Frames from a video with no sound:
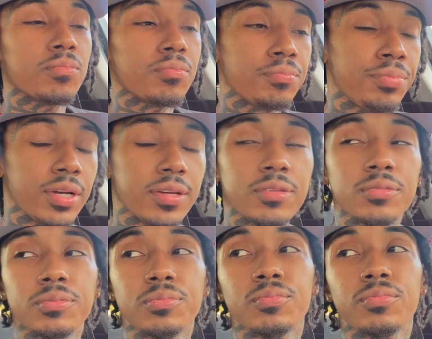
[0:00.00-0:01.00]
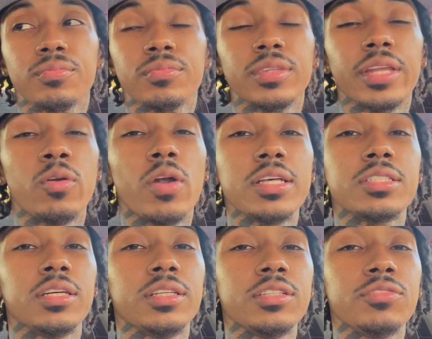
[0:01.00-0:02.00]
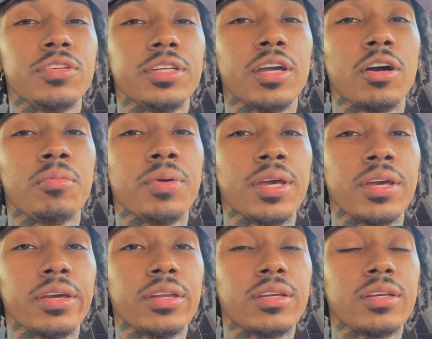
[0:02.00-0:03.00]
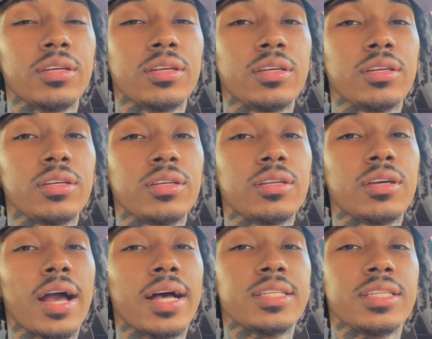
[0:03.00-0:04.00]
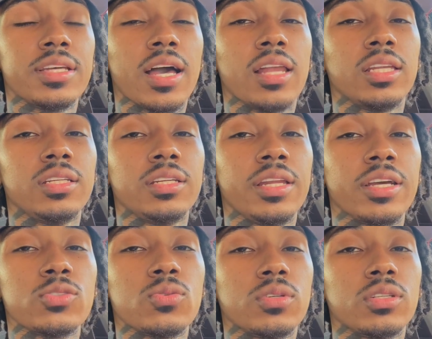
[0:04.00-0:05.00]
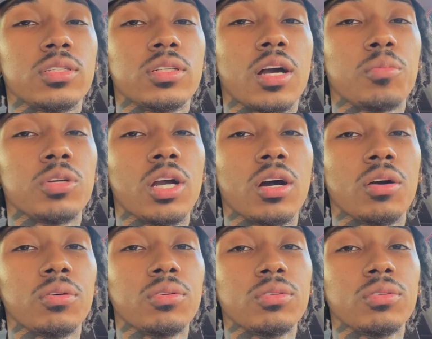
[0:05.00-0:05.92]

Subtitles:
But that wraps up this video, man. I'll see y'all in the next one. I'm gone.